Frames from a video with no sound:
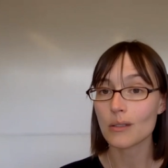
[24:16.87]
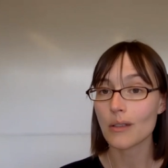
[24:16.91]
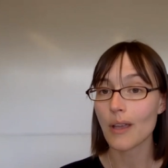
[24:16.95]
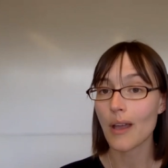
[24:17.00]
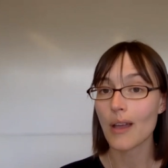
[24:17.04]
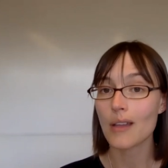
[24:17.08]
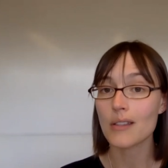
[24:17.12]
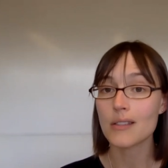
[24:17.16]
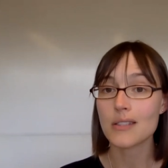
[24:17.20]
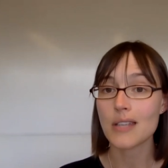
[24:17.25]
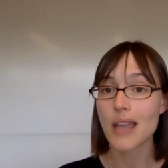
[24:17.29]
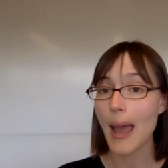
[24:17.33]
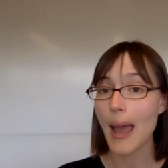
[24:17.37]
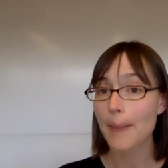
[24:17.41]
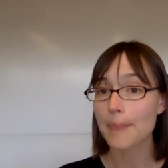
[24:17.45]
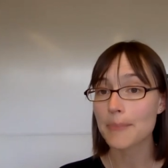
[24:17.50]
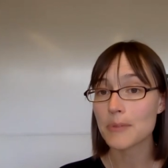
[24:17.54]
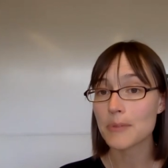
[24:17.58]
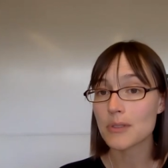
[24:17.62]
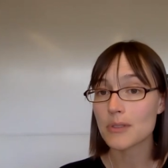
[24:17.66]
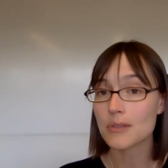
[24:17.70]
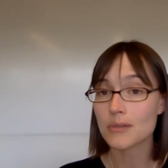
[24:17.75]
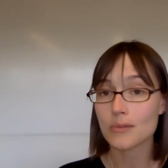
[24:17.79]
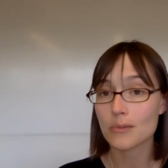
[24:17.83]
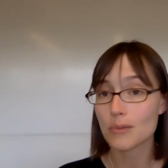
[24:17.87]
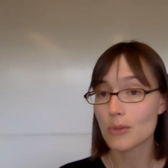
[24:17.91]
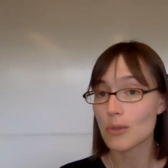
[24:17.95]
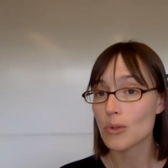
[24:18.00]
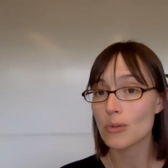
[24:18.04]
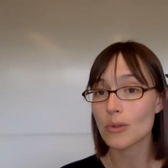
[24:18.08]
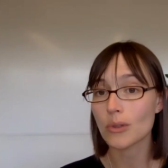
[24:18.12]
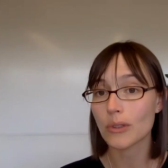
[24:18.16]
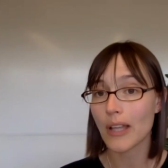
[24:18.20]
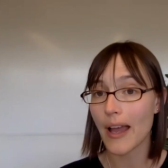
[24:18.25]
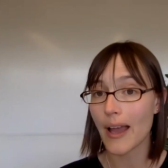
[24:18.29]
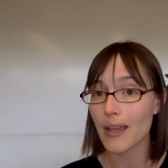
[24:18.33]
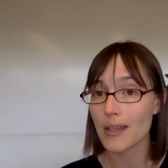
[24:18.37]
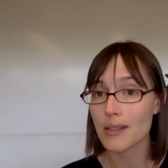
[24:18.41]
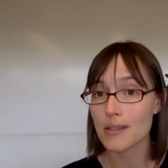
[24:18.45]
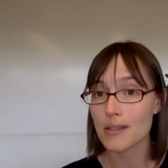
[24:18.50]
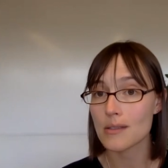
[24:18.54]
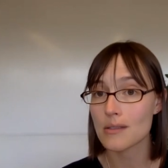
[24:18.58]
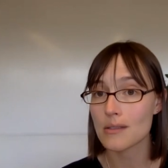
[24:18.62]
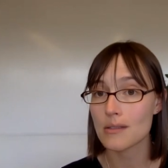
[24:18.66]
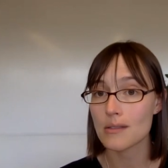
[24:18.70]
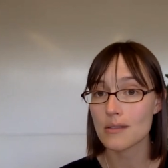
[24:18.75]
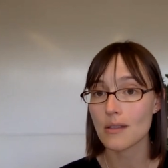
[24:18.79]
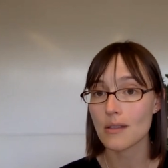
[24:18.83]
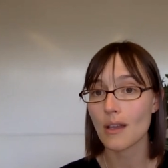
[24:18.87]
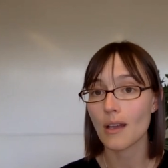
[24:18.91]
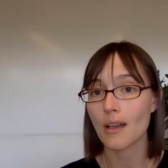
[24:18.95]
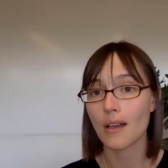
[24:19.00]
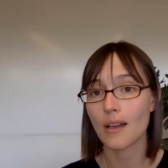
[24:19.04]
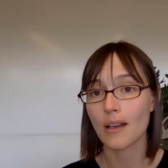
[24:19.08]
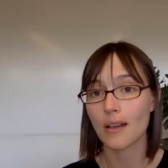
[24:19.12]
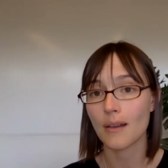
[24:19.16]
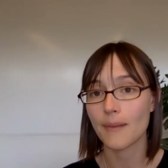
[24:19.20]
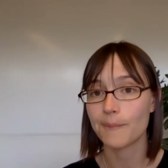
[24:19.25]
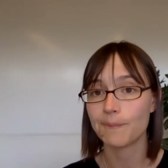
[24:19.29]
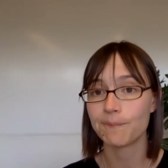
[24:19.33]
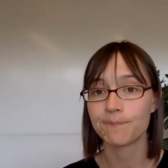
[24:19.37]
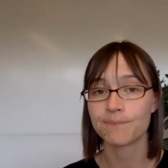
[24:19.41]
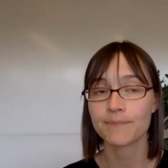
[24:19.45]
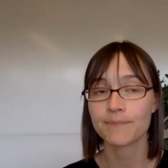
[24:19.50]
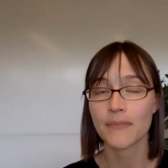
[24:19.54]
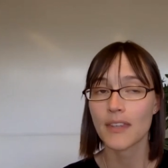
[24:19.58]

adapt or utilize um,